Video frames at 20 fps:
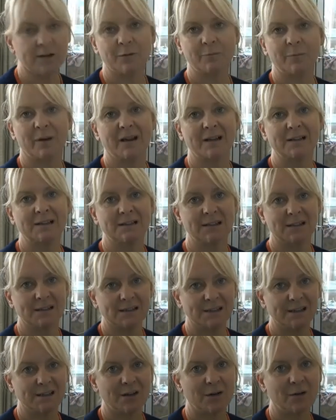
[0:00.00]
to be
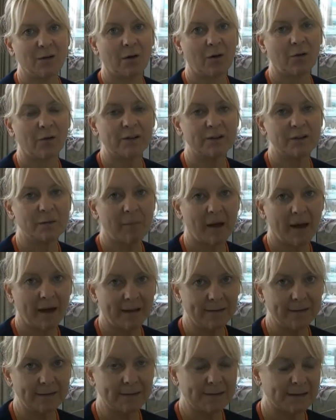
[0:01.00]
assessing you on the
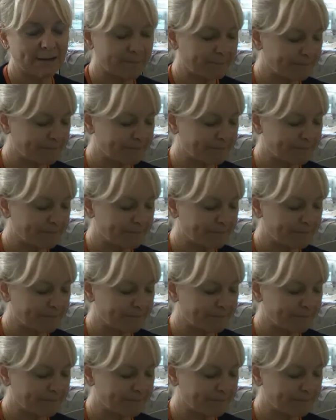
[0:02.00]
domains